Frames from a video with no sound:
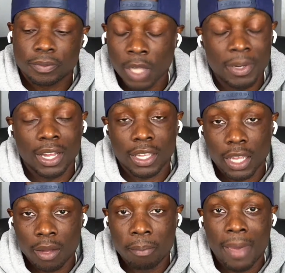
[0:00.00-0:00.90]

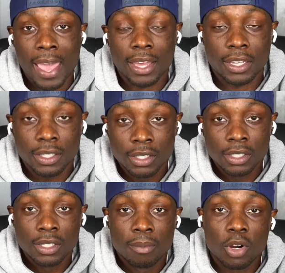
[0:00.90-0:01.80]
Mac
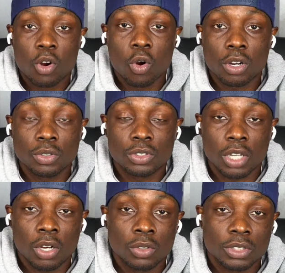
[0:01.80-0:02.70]

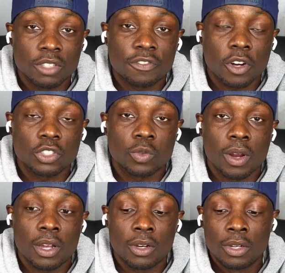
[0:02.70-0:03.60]
McCorkle-Jones in the first
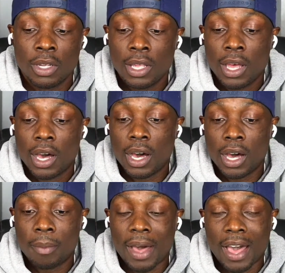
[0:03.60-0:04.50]
round,
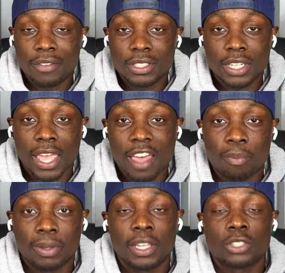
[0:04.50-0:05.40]
obviously they
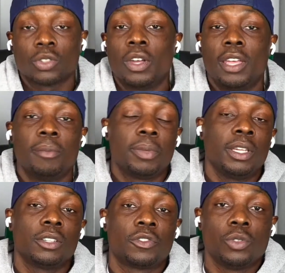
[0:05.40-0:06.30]
have plans on him
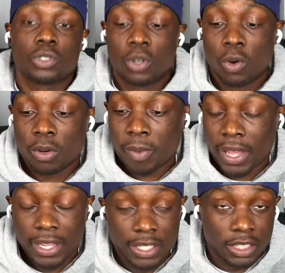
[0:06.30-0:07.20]
being the future quarterback.
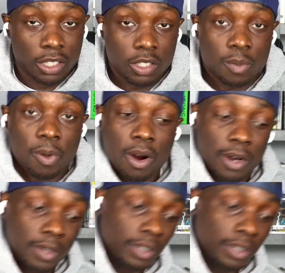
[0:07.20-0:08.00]
And he's looking the part.